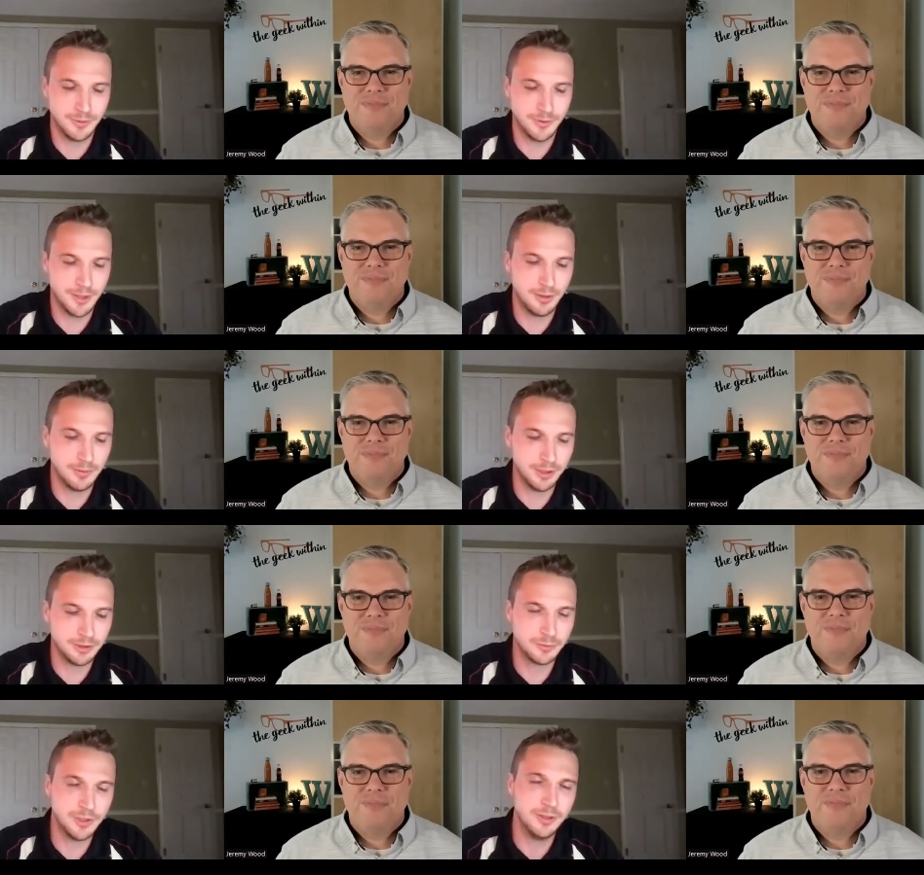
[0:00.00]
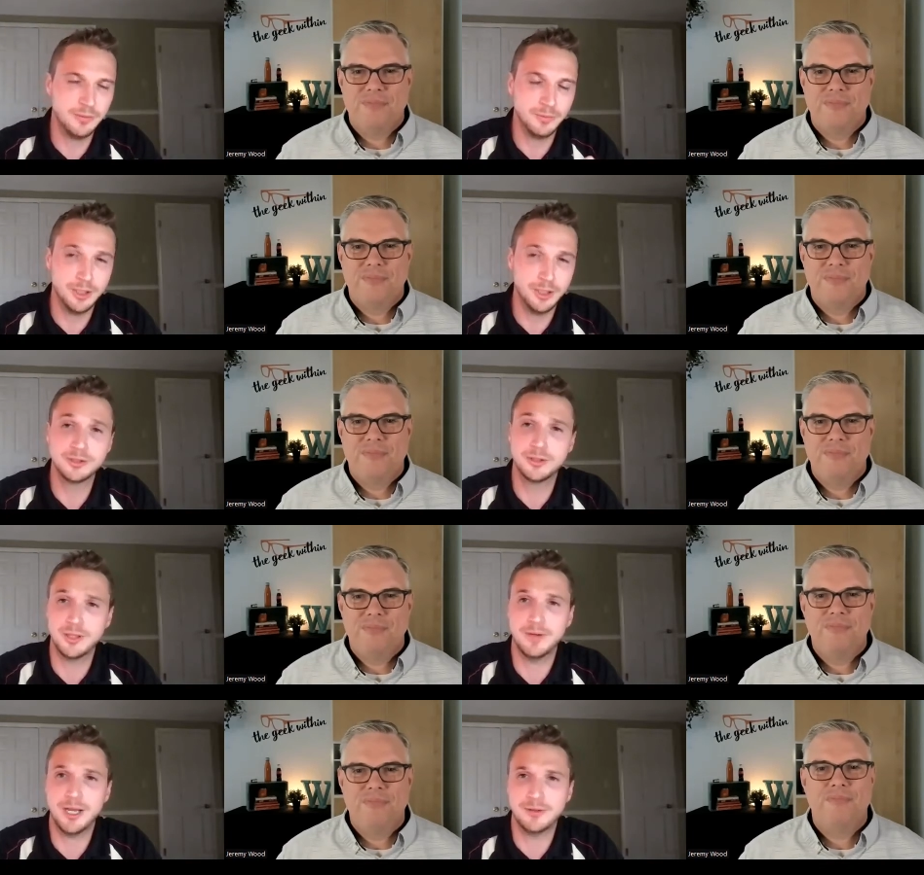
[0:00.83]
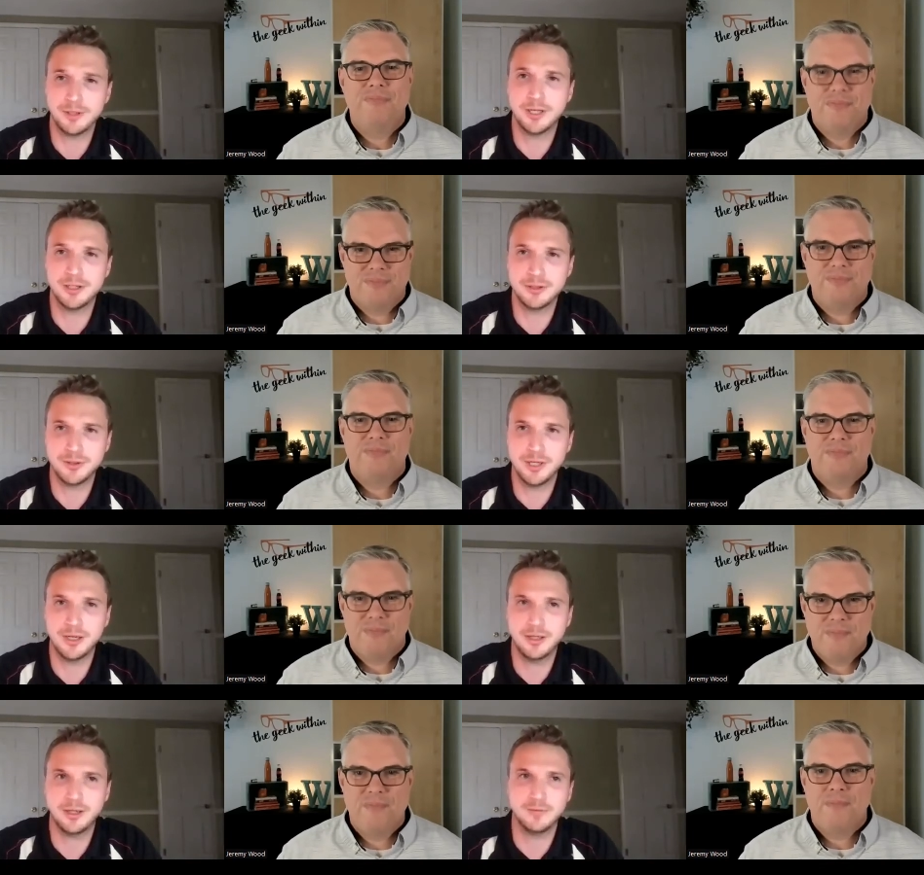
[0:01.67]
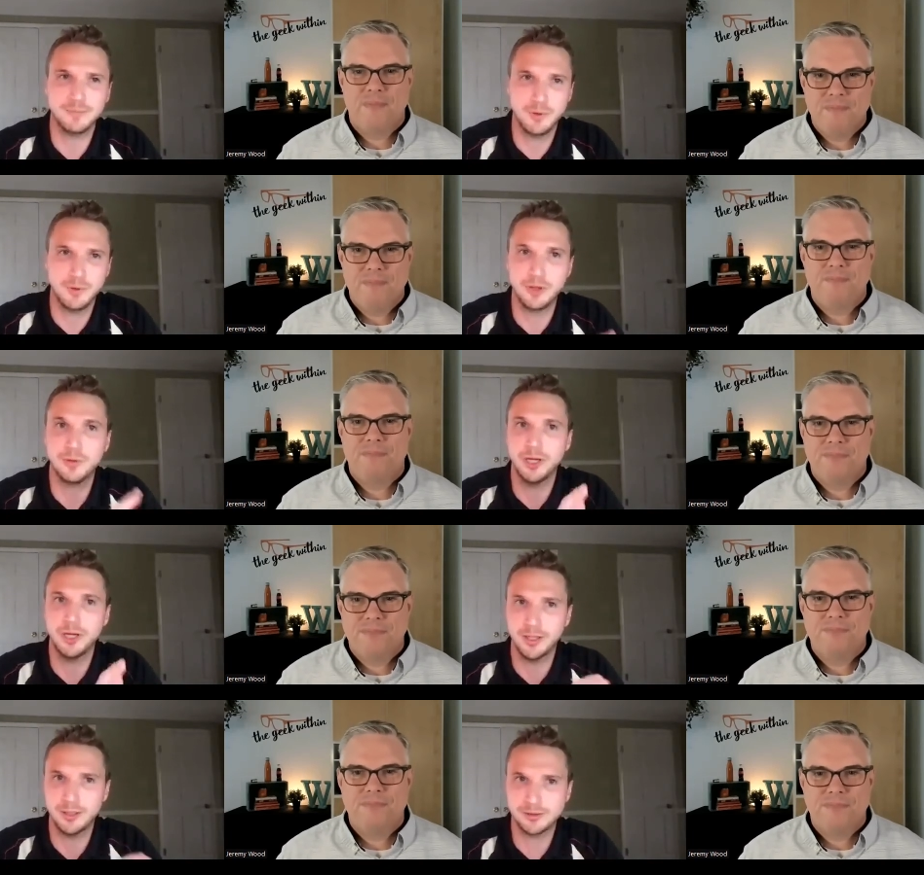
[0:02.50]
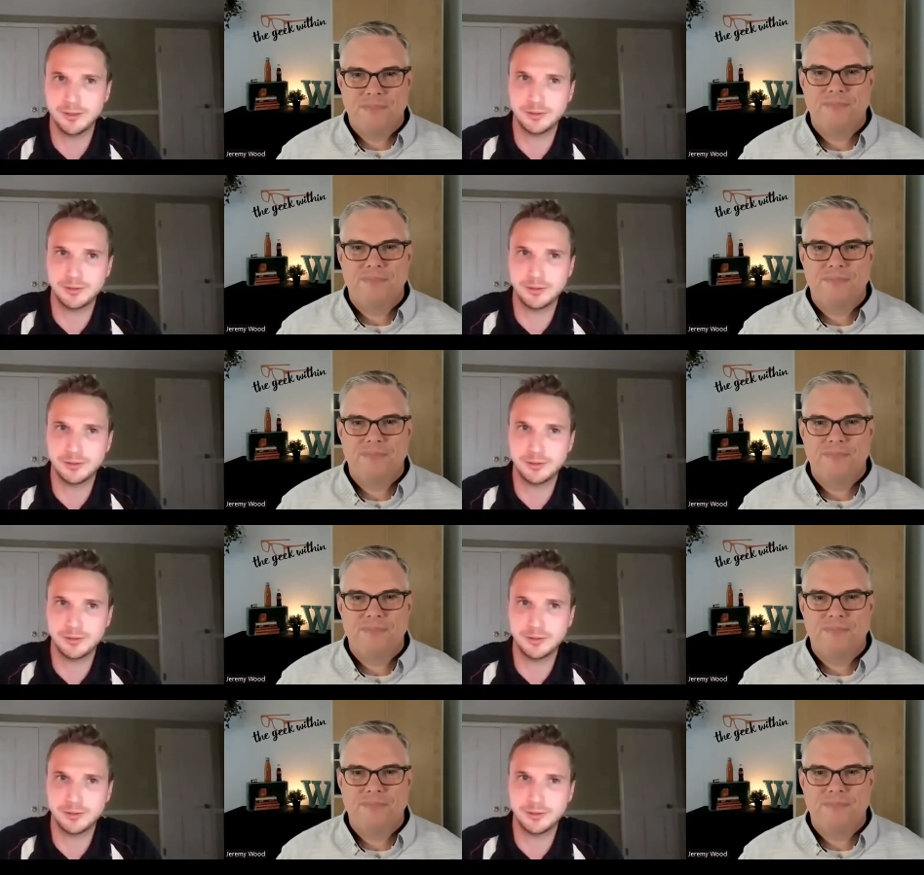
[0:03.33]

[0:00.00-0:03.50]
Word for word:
Speaker 1: there was we we used to live out in the country out here on the weekends.